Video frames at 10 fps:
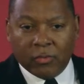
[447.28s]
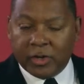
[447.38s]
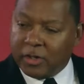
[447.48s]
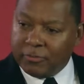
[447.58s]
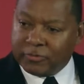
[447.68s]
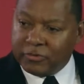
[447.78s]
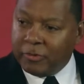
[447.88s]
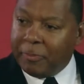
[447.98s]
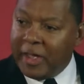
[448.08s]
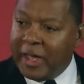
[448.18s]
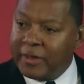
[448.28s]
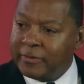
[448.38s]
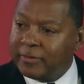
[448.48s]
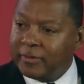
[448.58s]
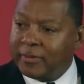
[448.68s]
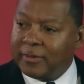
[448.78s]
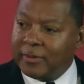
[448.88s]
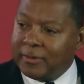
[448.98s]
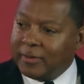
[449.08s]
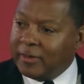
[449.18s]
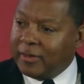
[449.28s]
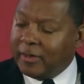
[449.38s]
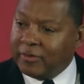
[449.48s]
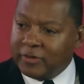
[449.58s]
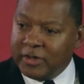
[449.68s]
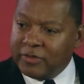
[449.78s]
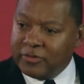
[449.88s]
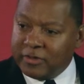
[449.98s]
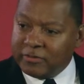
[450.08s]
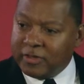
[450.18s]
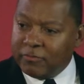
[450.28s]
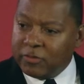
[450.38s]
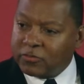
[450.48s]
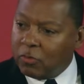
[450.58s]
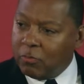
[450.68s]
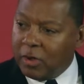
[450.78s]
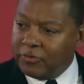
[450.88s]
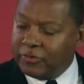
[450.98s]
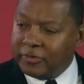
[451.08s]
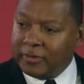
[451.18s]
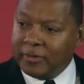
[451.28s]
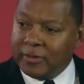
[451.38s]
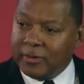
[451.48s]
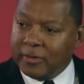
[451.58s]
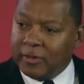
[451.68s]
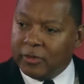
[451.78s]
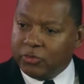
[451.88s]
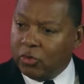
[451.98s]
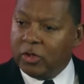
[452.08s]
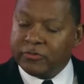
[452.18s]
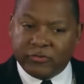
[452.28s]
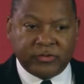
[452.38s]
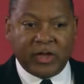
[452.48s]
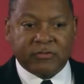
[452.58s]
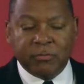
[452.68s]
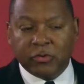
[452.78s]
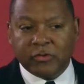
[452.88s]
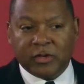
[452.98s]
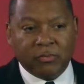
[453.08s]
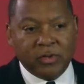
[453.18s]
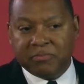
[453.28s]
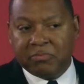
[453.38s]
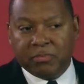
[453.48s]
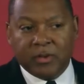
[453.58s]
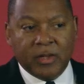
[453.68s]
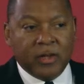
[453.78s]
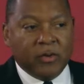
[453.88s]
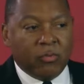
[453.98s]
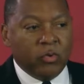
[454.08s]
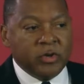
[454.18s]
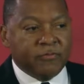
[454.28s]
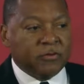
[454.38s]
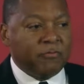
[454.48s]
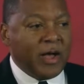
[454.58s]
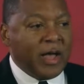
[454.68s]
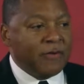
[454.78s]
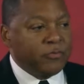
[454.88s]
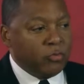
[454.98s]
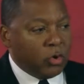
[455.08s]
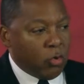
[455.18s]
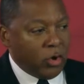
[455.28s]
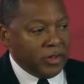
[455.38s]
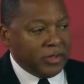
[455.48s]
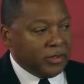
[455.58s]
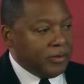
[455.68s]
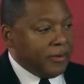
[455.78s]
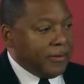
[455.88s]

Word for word: When it comes to Japan, as a nation that has given so much uh, to us, jazz music, we wouldn't have survived the recording